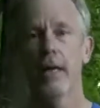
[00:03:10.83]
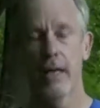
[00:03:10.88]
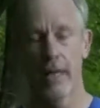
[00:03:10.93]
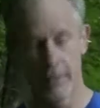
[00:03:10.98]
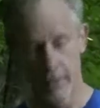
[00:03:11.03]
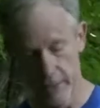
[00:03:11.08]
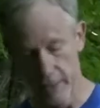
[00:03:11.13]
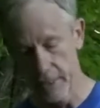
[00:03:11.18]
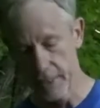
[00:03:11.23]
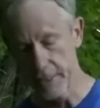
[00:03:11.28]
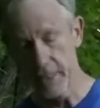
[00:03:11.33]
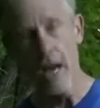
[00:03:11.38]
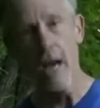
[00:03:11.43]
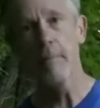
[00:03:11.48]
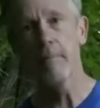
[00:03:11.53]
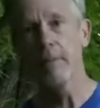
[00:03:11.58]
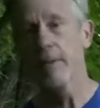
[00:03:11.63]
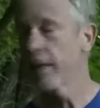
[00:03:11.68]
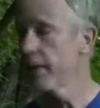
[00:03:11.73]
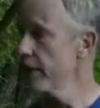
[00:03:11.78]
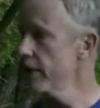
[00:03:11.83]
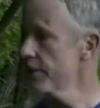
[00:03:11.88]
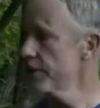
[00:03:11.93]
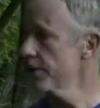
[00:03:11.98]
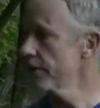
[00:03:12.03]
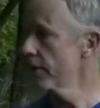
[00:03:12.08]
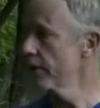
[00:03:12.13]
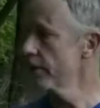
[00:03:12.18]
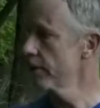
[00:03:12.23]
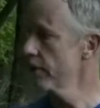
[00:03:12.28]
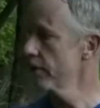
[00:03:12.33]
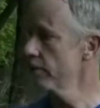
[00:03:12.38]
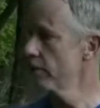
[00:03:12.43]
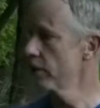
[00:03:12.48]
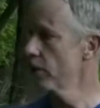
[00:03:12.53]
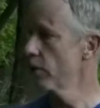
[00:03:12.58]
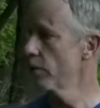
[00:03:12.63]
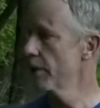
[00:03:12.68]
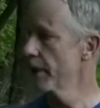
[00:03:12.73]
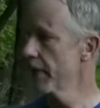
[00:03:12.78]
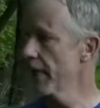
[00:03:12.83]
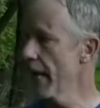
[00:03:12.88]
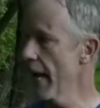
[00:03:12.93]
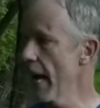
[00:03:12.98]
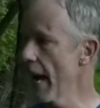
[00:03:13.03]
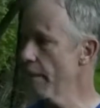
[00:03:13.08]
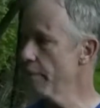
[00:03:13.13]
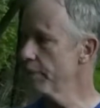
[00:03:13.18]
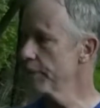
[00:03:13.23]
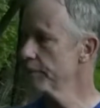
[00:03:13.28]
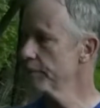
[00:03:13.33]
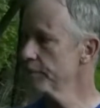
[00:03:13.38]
And then on top of that insert will go a cap.